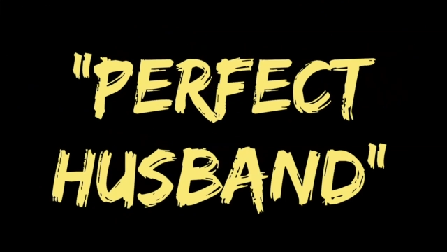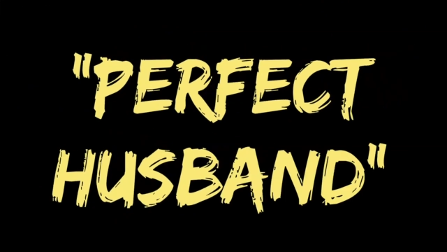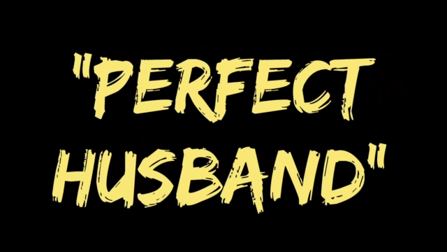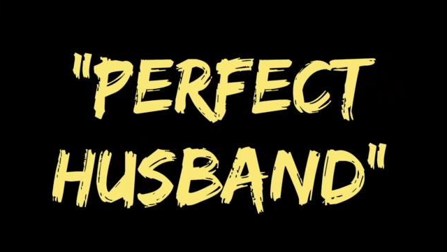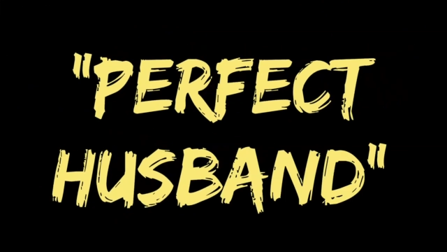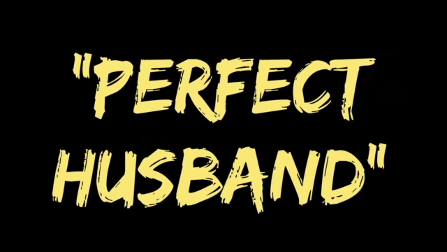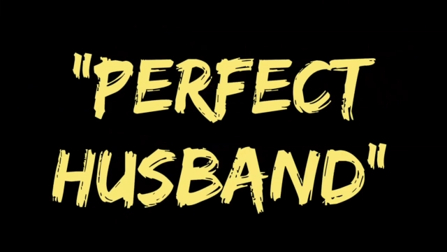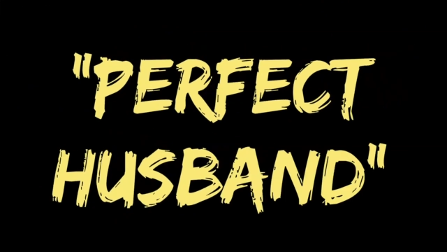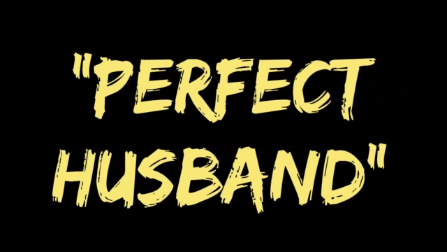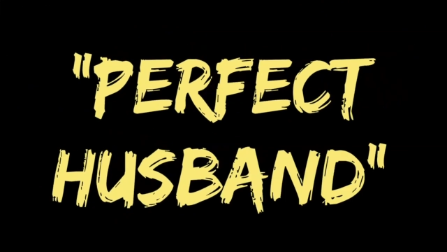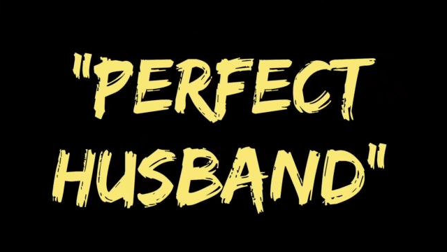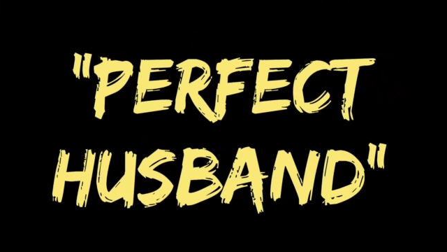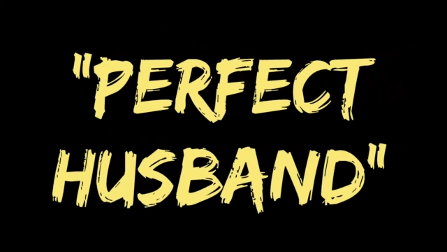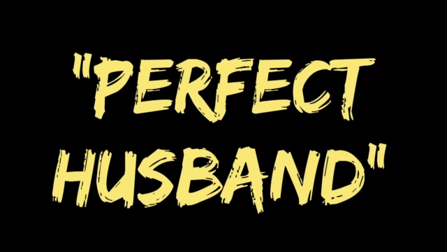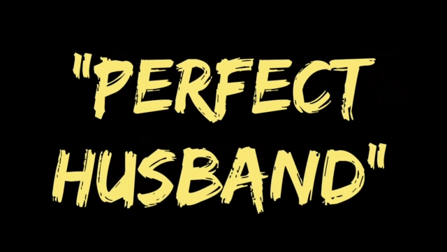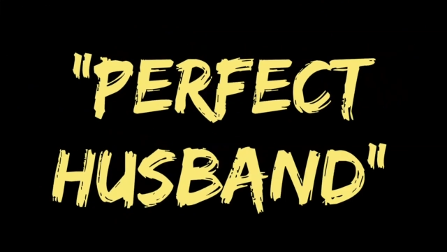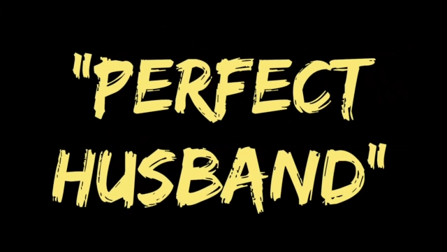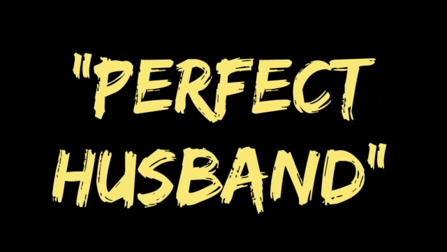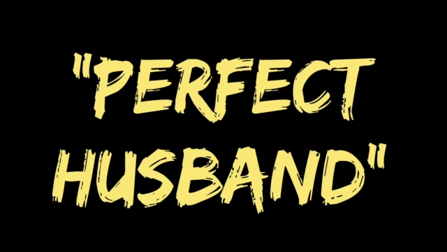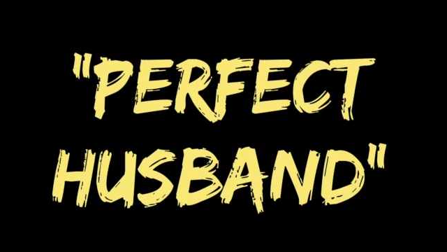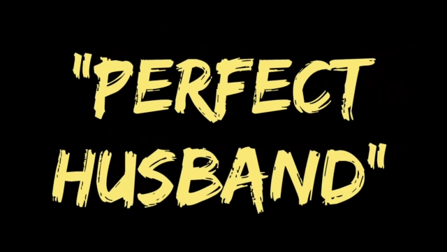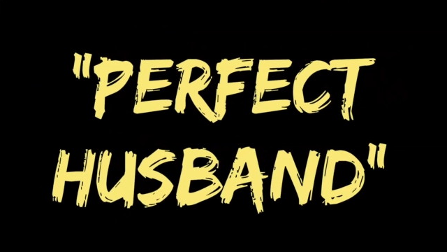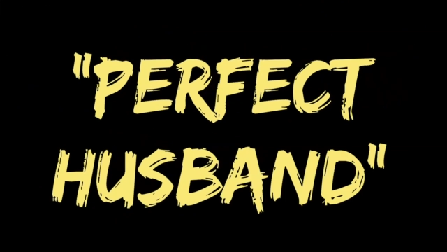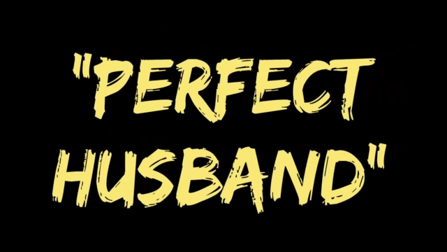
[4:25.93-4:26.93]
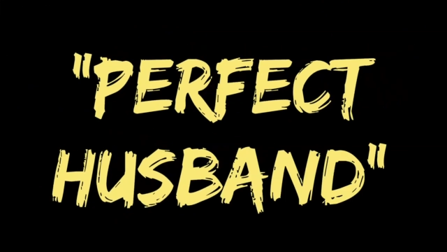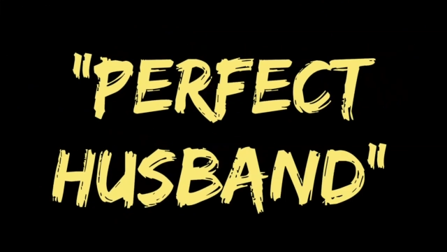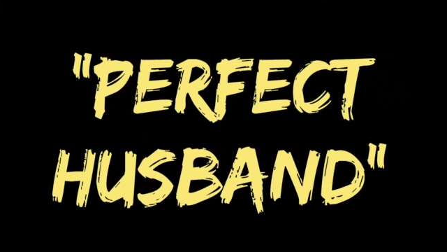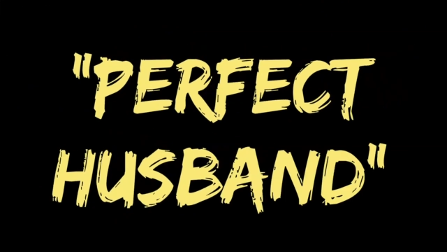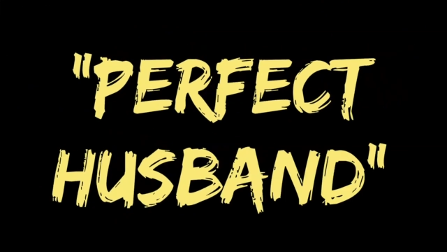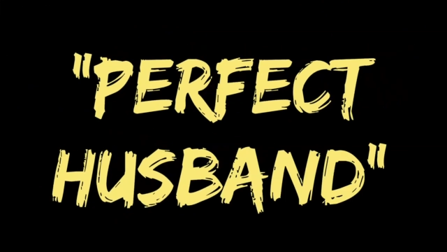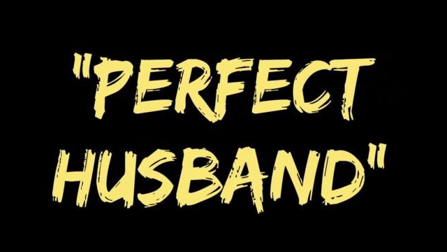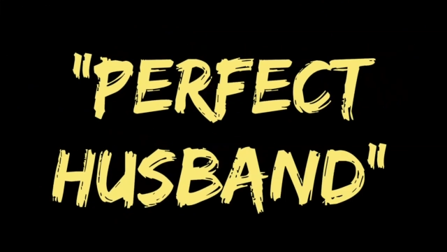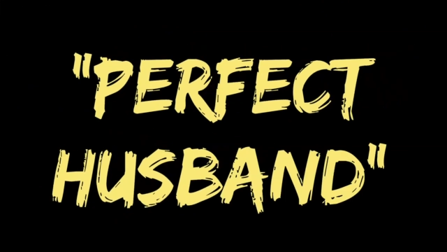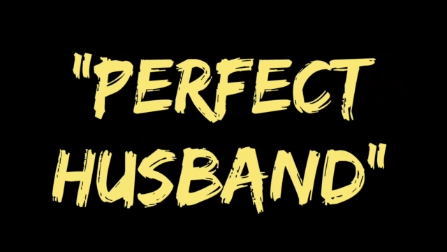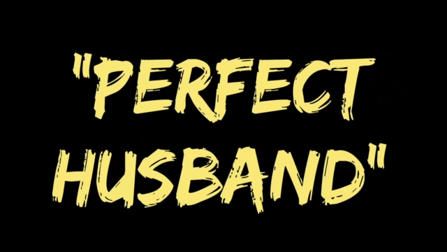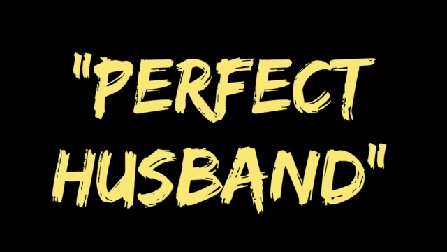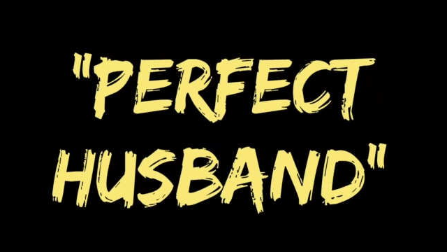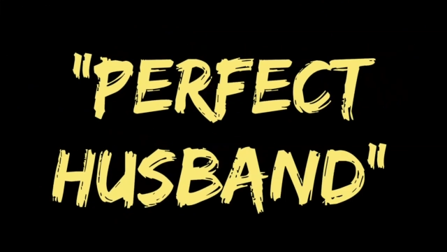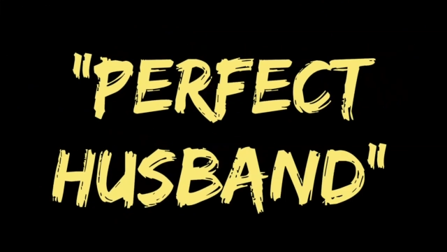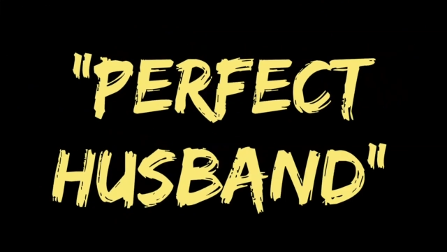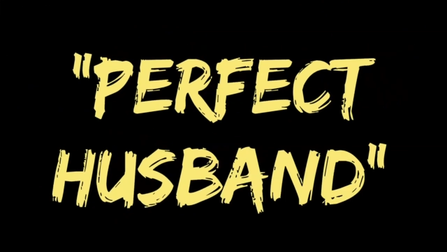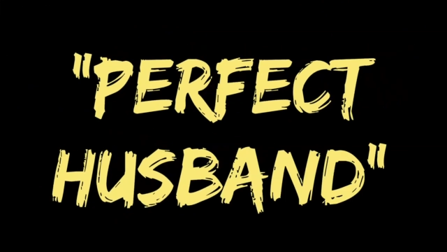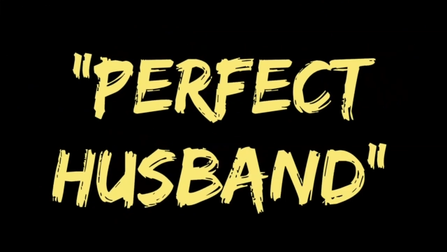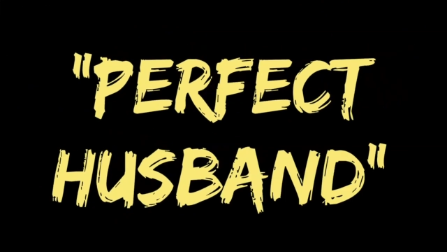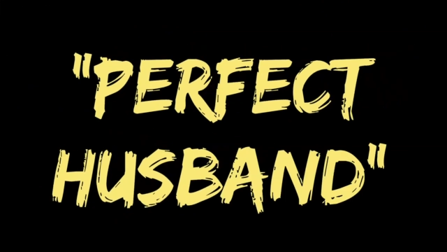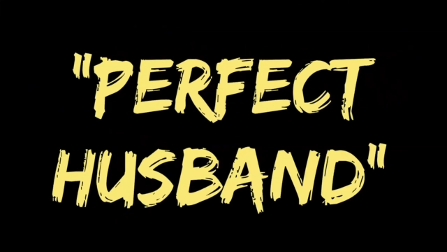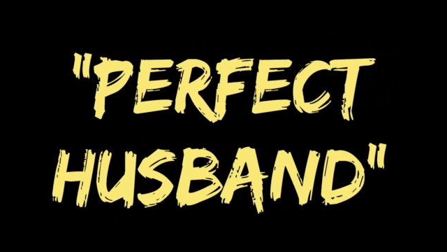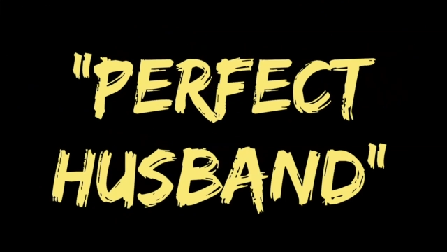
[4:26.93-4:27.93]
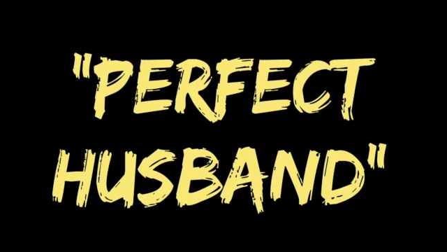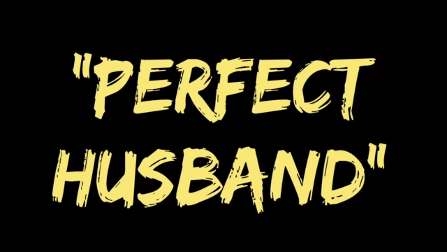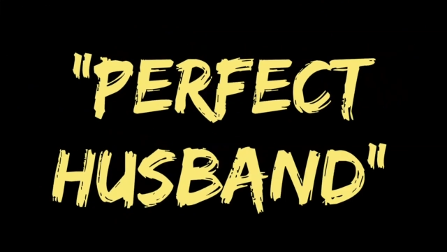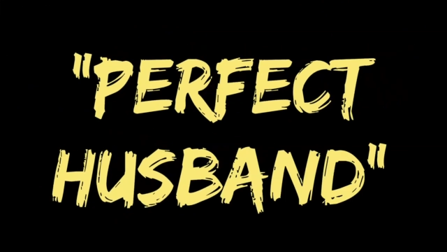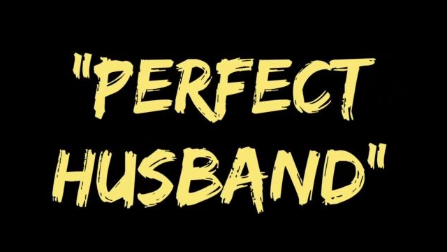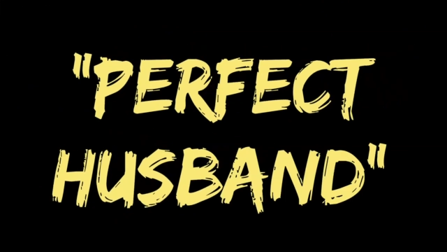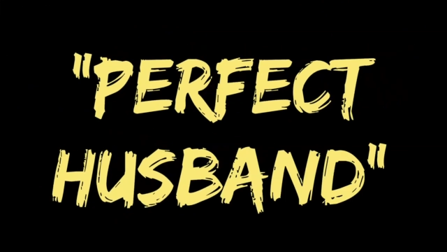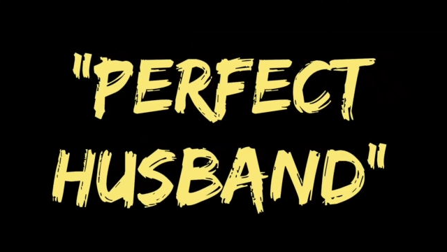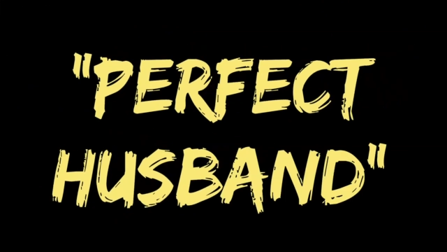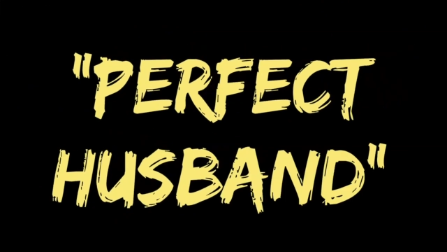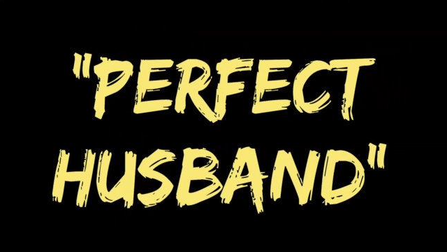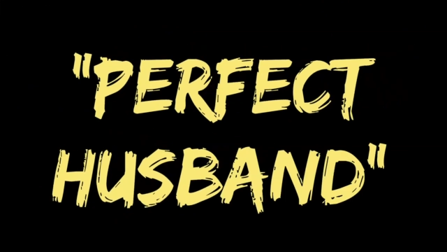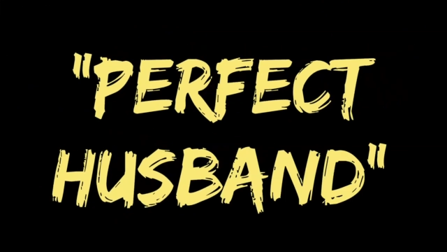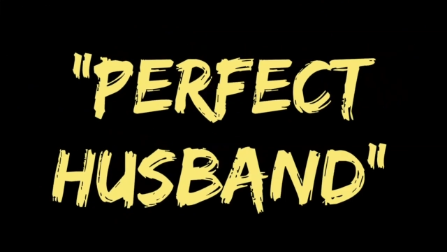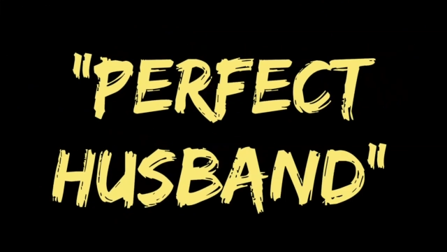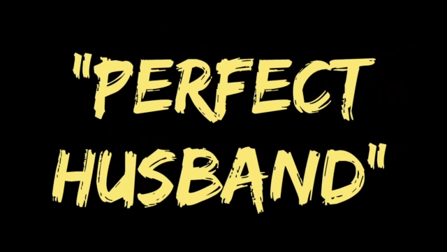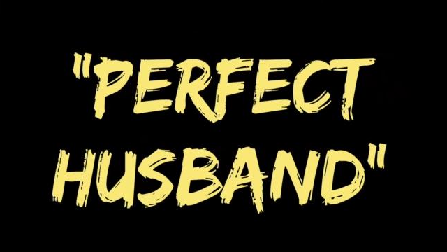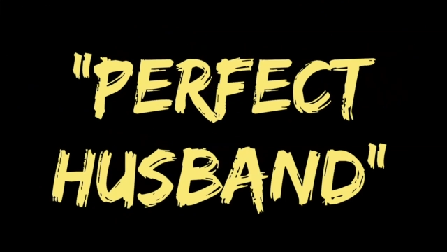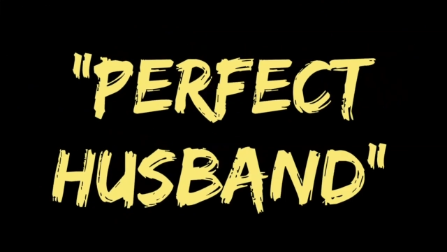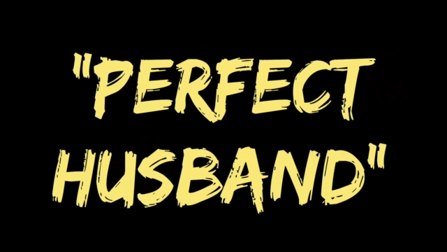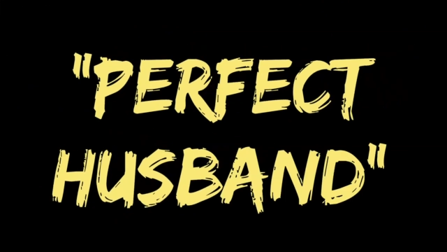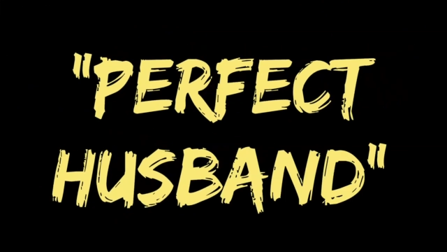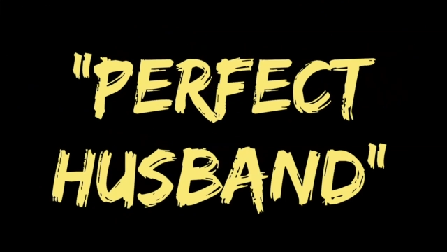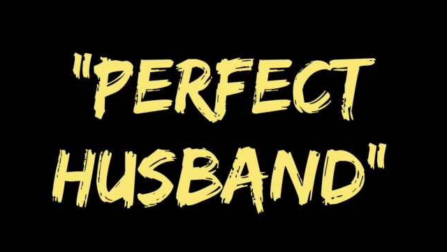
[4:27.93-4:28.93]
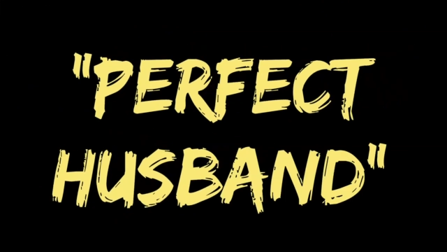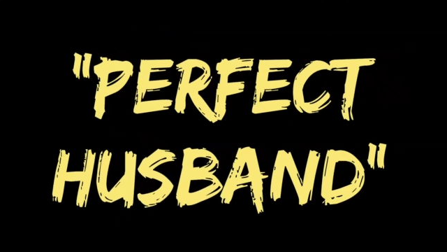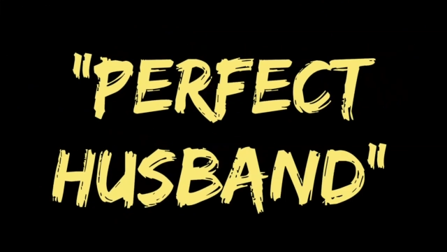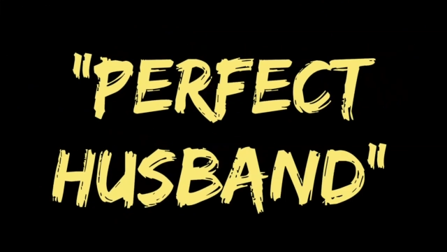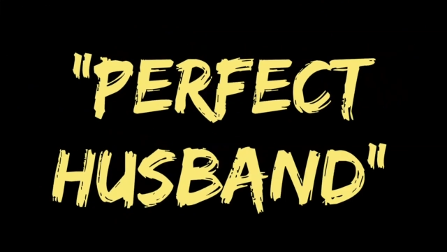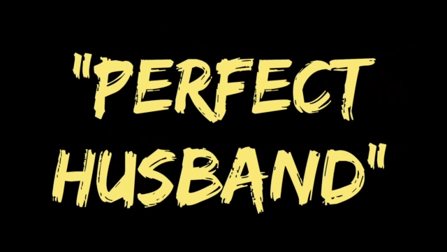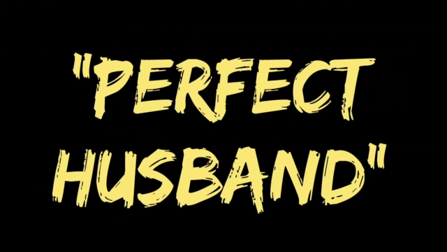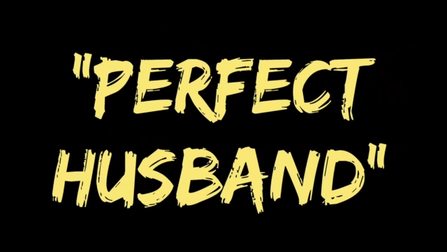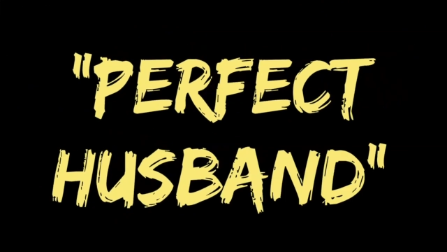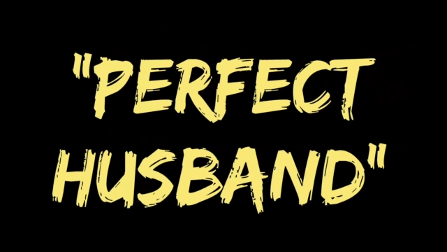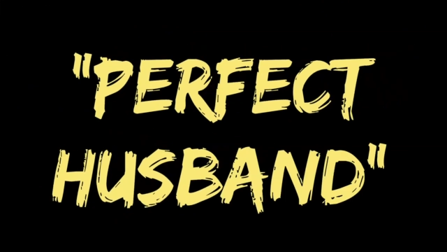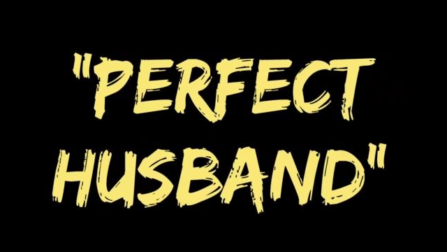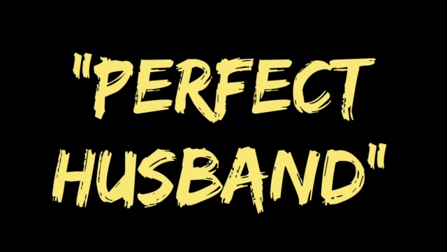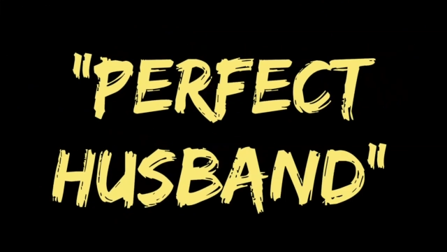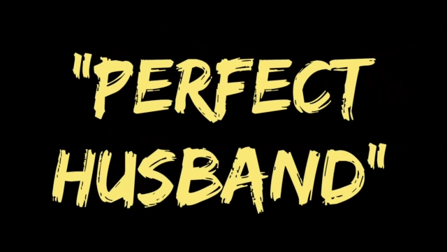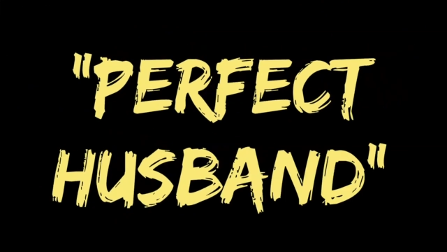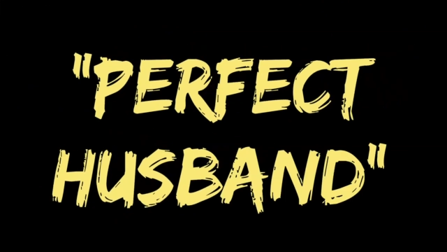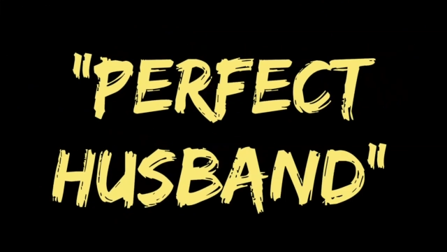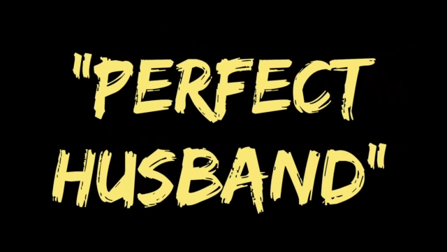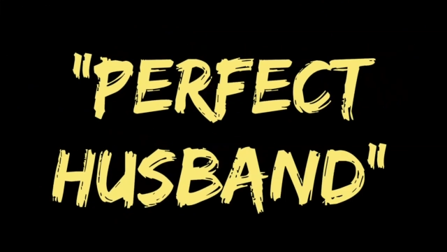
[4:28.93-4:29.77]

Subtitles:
(no speaker visible)